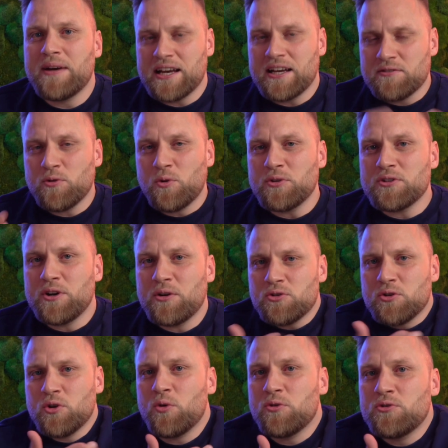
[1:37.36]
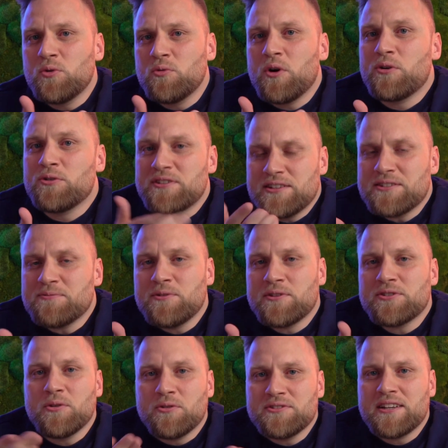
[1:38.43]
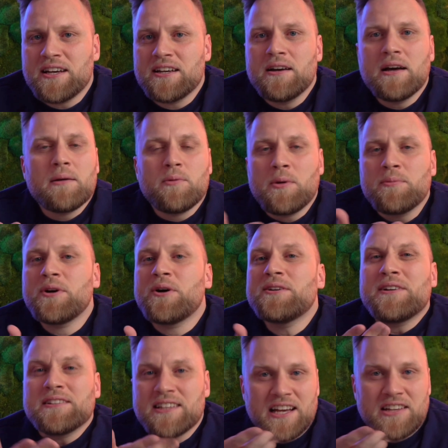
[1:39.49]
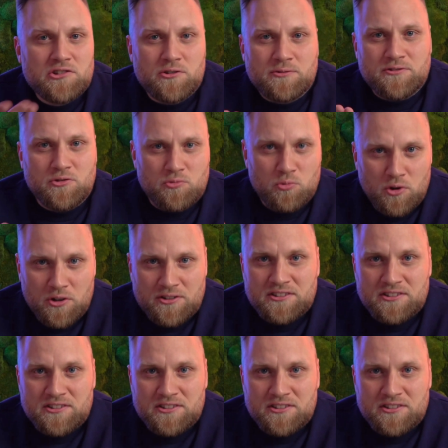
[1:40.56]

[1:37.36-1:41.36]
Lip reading: And of course, you don't do all this for its own sake, but because the tax office wants